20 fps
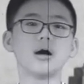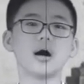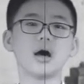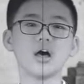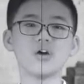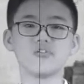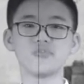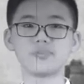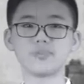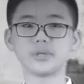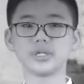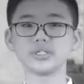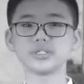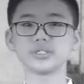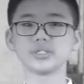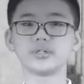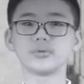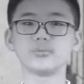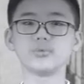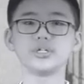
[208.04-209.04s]
I've been
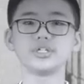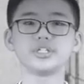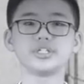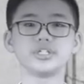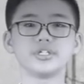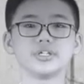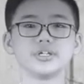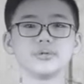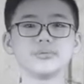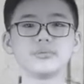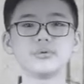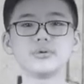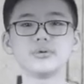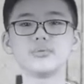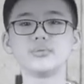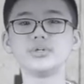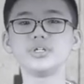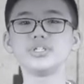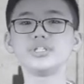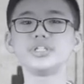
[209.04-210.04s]
the
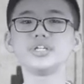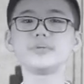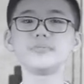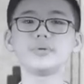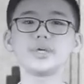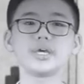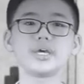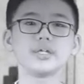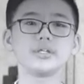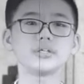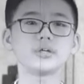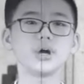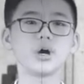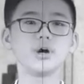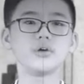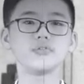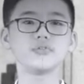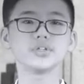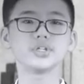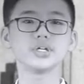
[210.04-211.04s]
uh, recipient
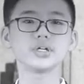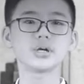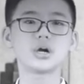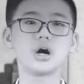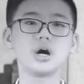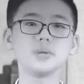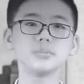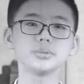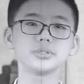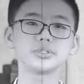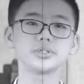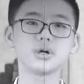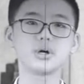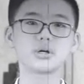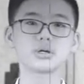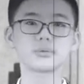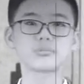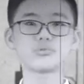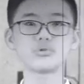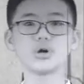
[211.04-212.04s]
of the
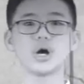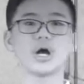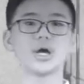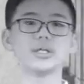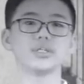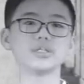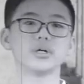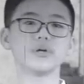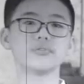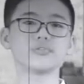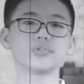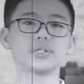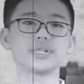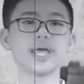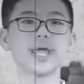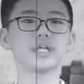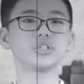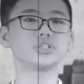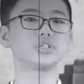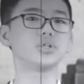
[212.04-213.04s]
Comstock Prize of the
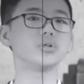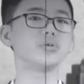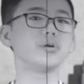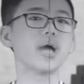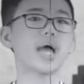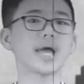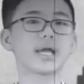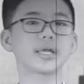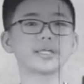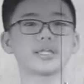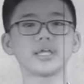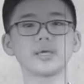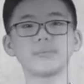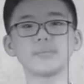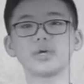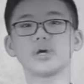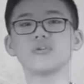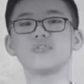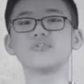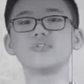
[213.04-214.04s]
National
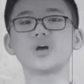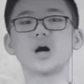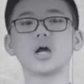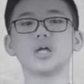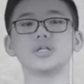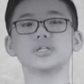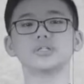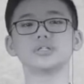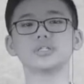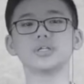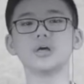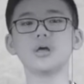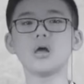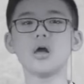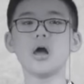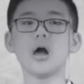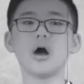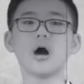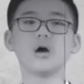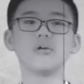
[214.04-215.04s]
Academy of Science,
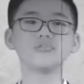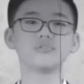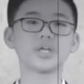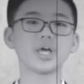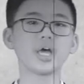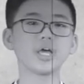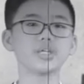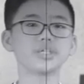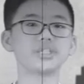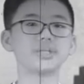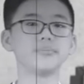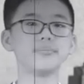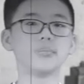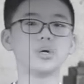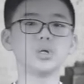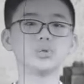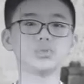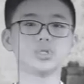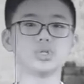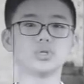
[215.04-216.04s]
of the Edison
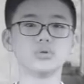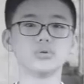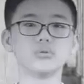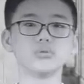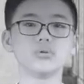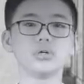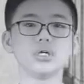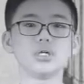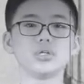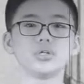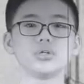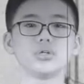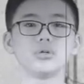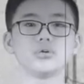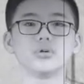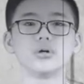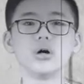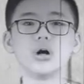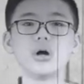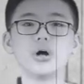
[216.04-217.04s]
Medal
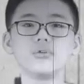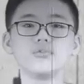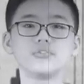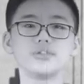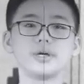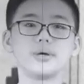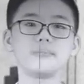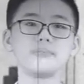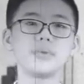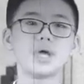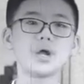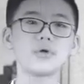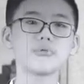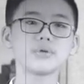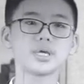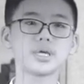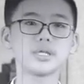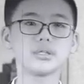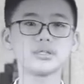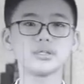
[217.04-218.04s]
uh, of the
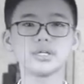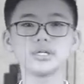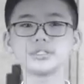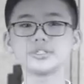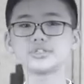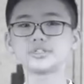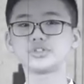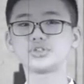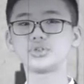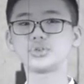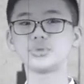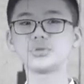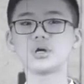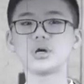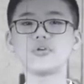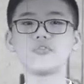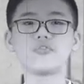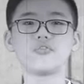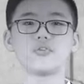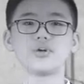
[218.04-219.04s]
American Institute
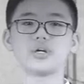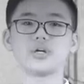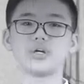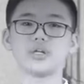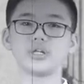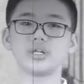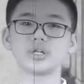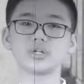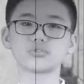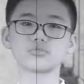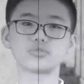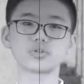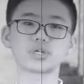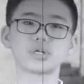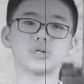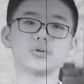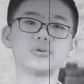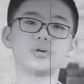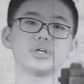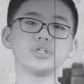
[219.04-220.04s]
of
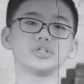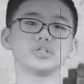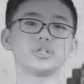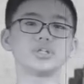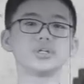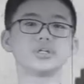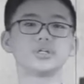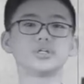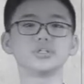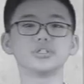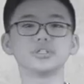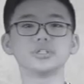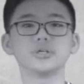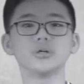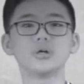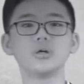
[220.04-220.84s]
Electrical Engineers,